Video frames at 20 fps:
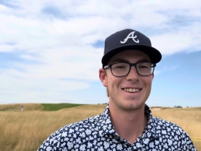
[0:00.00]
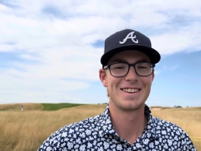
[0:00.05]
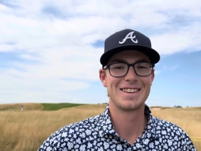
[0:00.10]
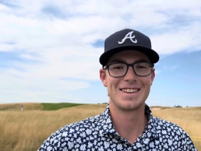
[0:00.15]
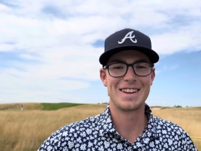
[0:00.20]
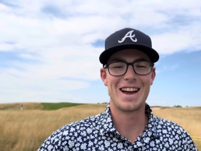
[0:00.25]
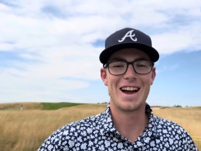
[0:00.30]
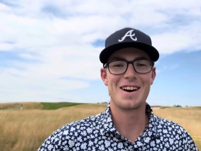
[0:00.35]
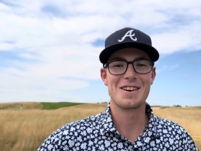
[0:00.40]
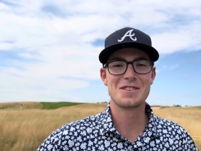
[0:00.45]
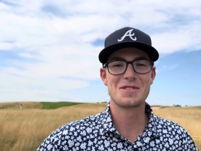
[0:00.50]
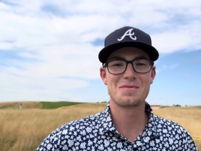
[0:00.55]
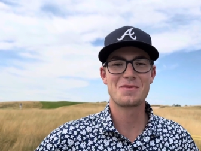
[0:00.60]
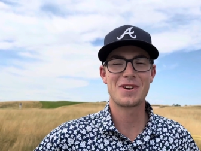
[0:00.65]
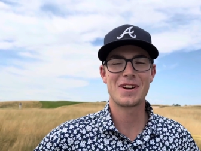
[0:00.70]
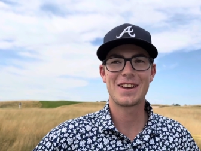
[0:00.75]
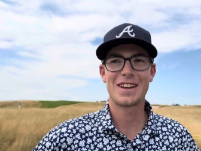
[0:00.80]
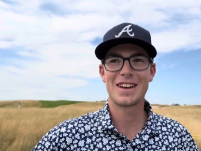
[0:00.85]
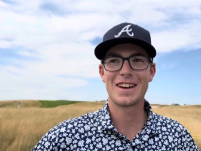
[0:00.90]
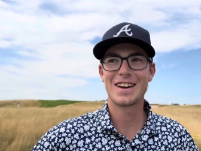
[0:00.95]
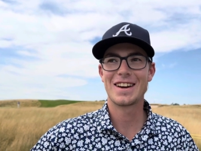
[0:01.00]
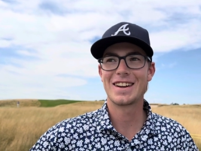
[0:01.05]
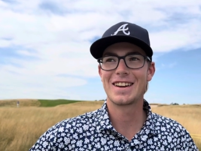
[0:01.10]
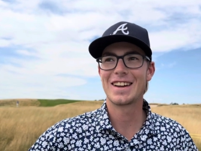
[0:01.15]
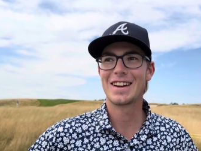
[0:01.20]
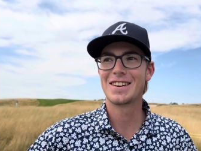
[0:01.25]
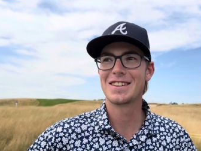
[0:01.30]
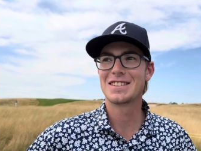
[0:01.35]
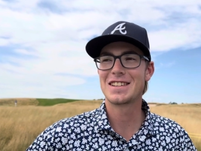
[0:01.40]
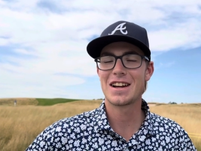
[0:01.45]
Yeah, it was pretty good.
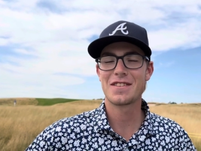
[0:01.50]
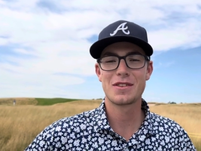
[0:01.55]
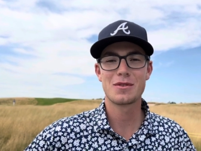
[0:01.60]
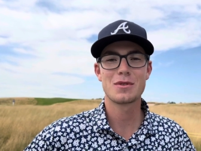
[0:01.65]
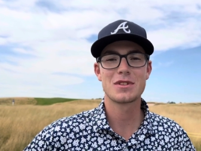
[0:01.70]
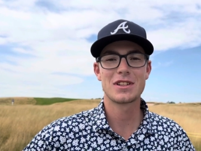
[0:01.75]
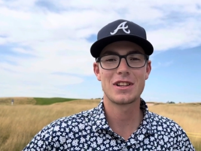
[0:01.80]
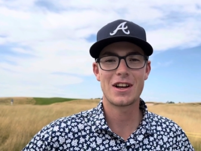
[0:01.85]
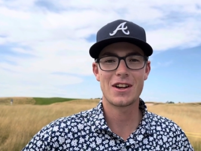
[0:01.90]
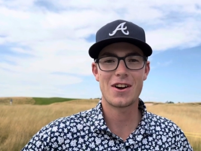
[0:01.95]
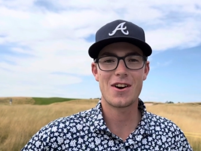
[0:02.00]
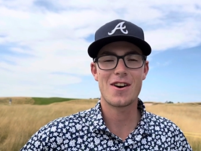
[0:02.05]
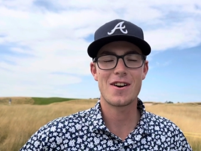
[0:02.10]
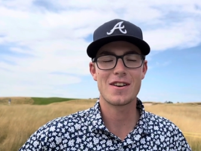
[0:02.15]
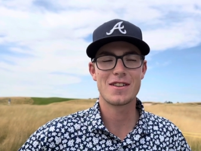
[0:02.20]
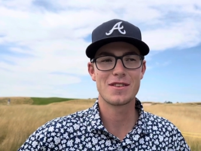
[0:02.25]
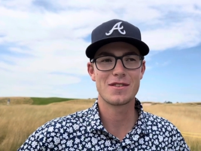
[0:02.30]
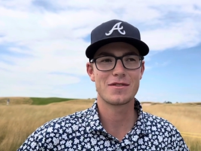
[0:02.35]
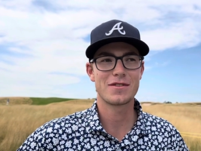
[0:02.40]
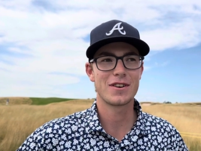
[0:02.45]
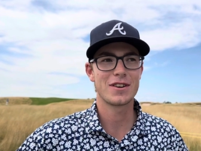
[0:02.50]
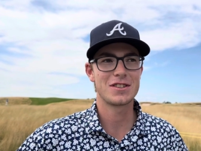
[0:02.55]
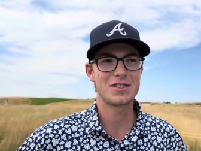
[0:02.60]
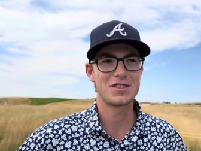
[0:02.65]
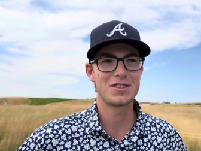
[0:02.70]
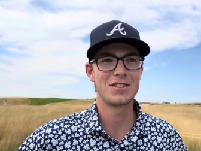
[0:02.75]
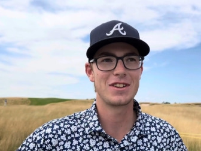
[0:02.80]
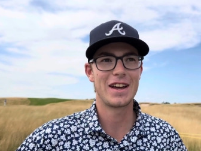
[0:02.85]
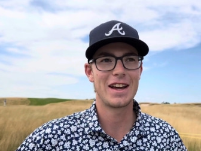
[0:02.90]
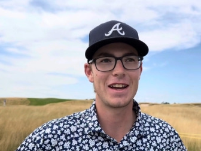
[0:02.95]
It definitely was a lot harder in the first
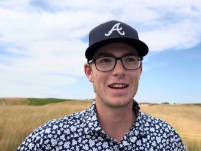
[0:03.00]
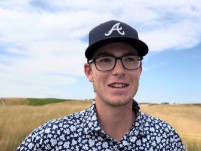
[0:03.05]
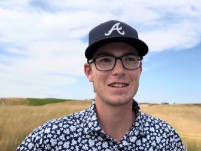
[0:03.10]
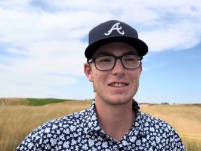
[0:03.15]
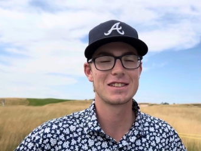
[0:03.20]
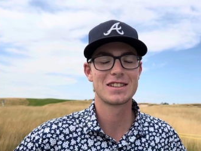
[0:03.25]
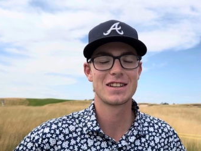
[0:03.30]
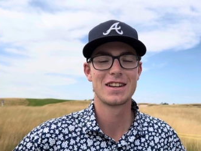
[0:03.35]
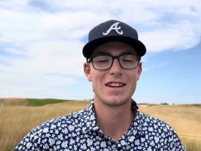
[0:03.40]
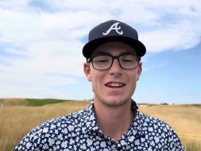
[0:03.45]
2 days.